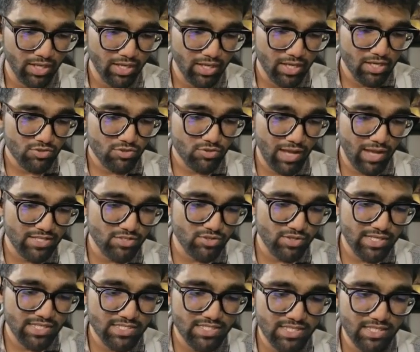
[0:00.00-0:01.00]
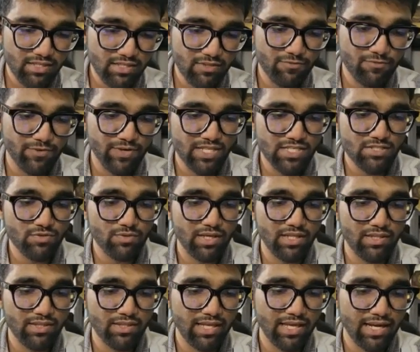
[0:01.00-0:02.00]
So as you can see in the first
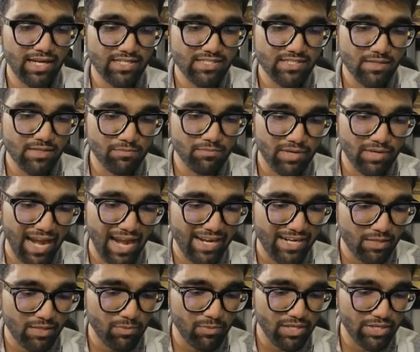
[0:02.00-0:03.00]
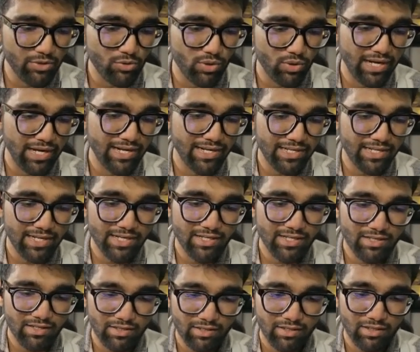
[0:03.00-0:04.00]
one, there are some randomly
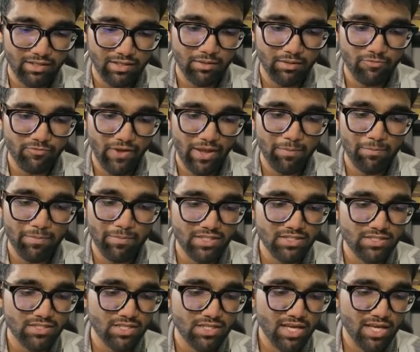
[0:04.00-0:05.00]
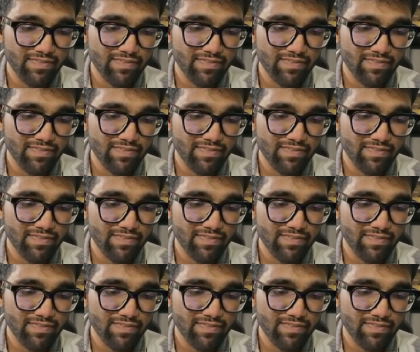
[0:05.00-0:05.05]
oriented fibrils.